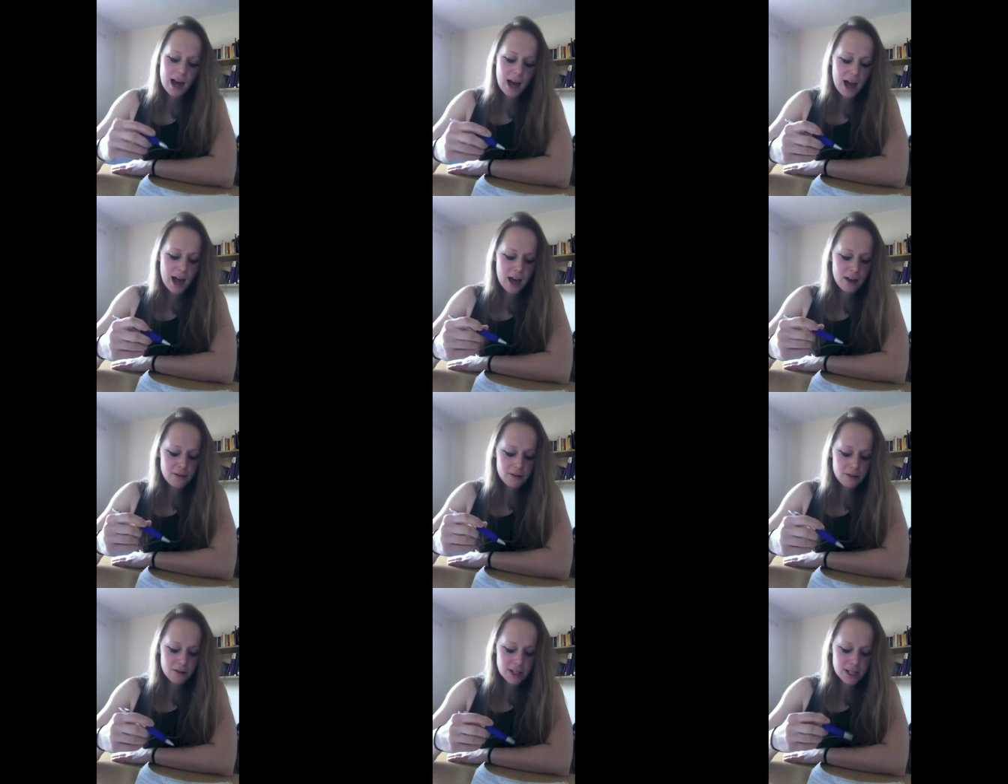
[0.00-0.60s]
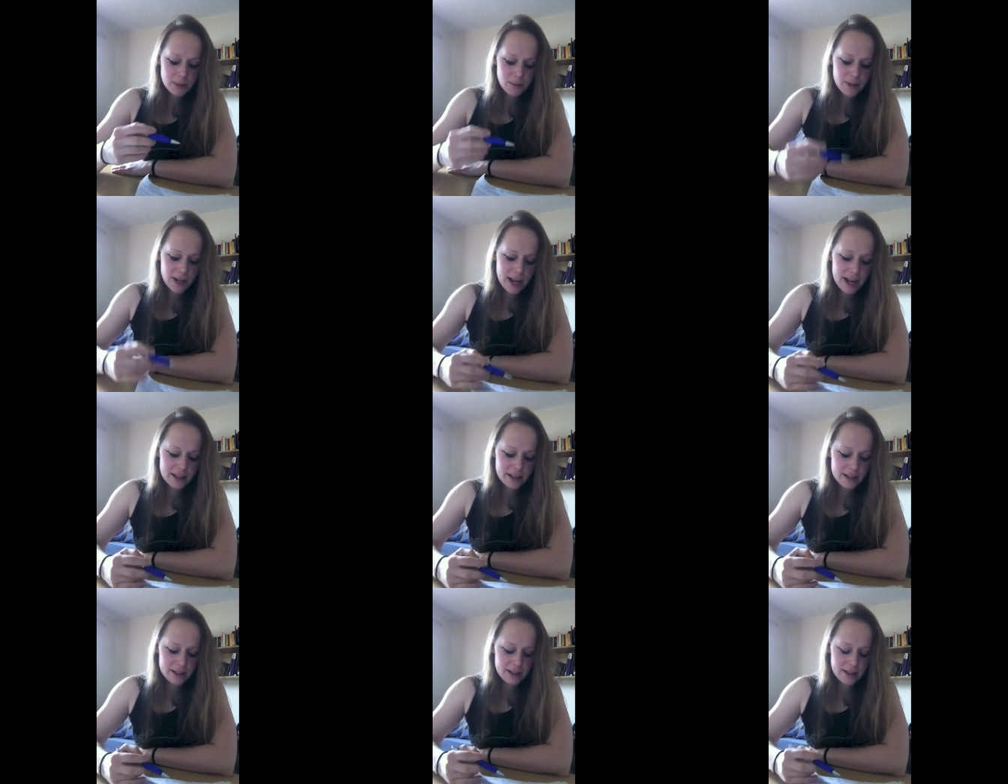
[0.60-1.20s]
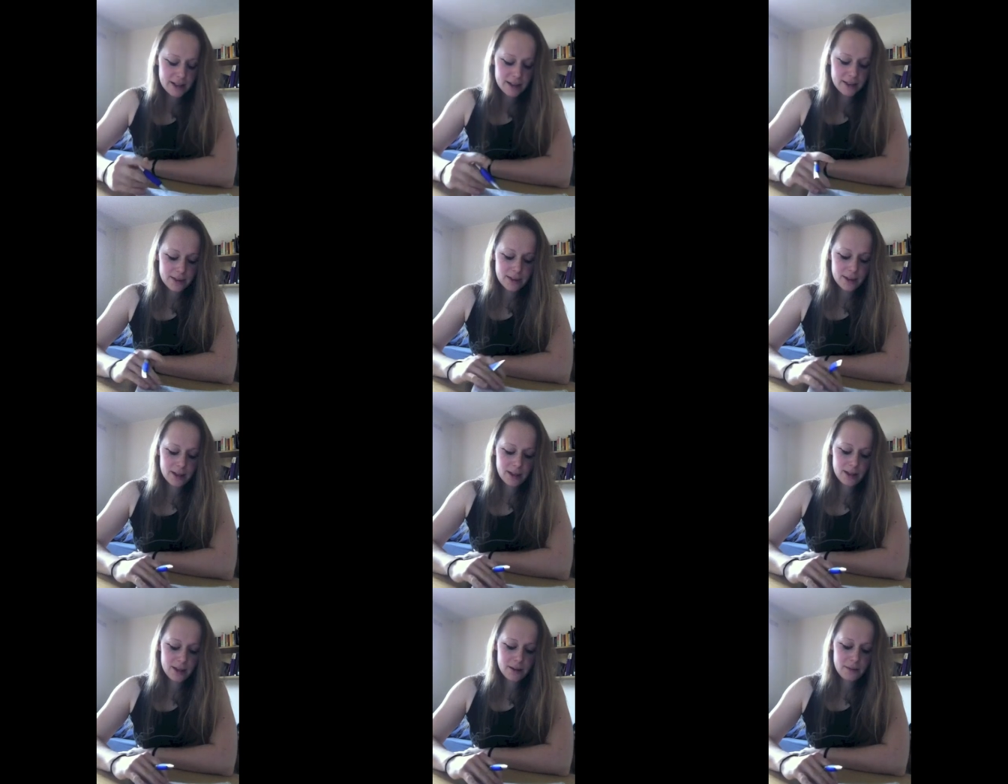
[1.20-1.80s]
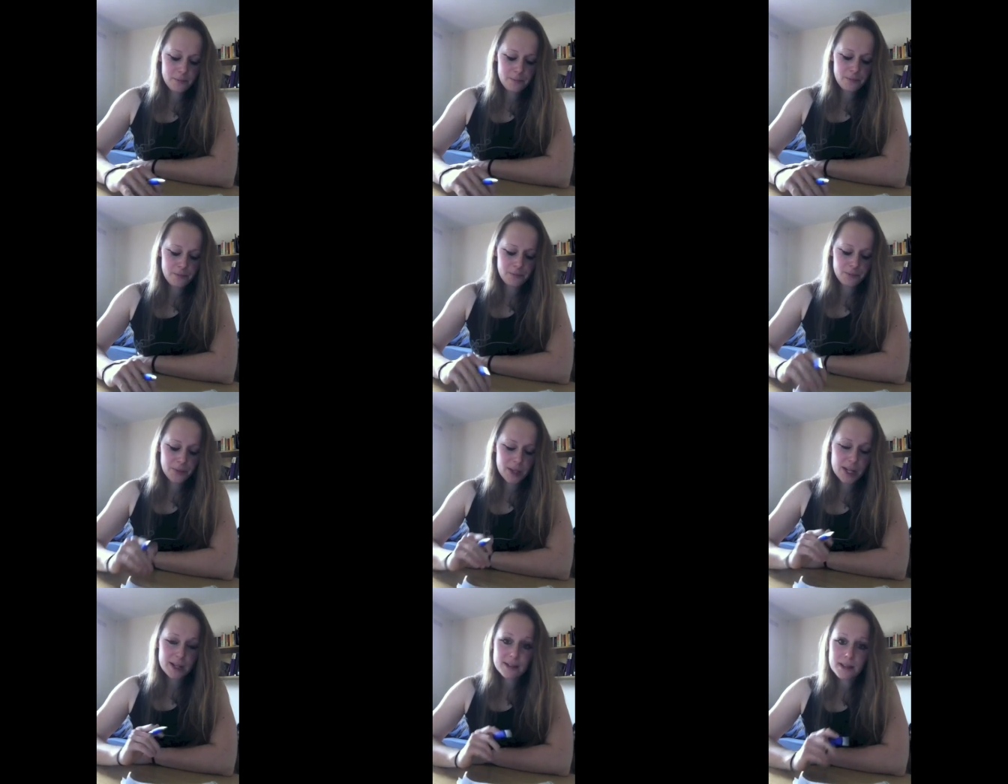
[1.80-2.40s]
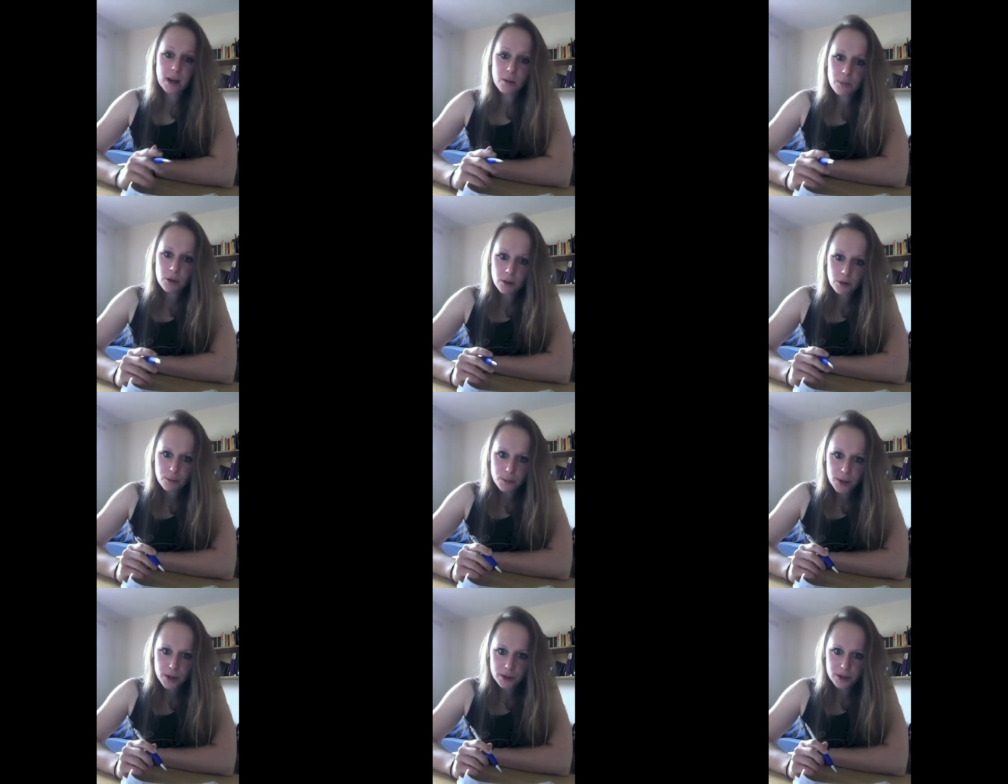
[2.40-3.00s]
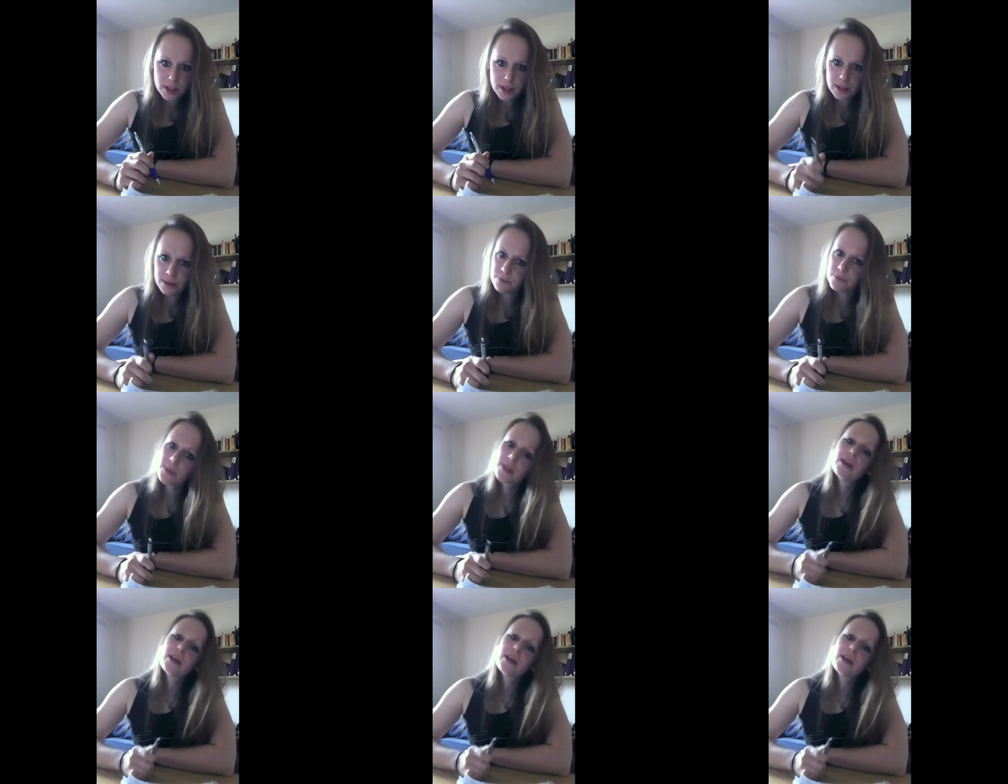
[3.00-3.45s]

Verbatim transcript: i will explain it at the um, example of protein